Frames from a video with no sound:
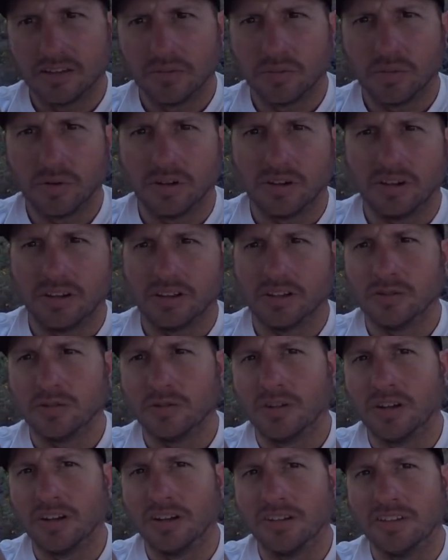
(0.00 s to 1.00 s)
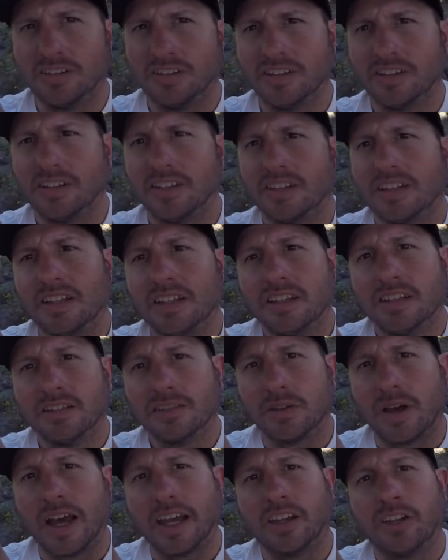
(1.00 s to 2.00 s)
Pretty cool.
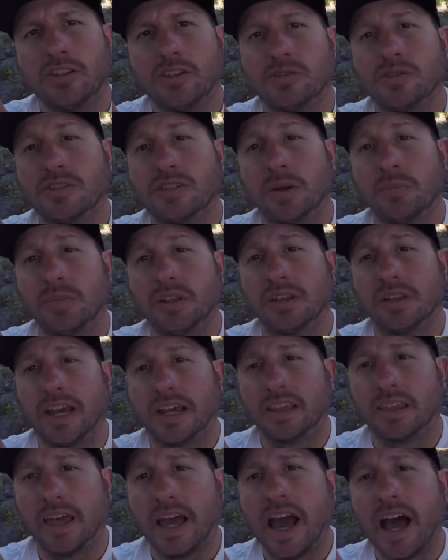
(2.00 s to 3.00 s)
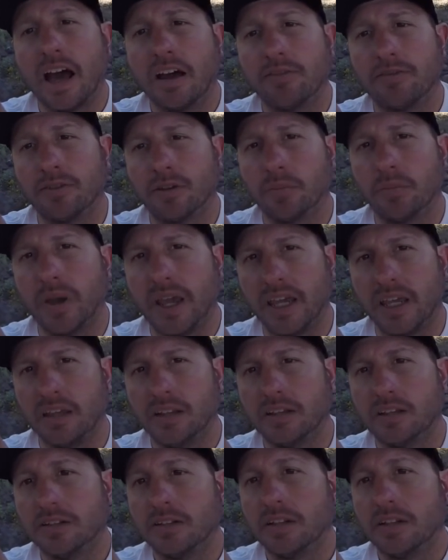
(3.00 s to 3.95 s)
So I could use something like that for bait.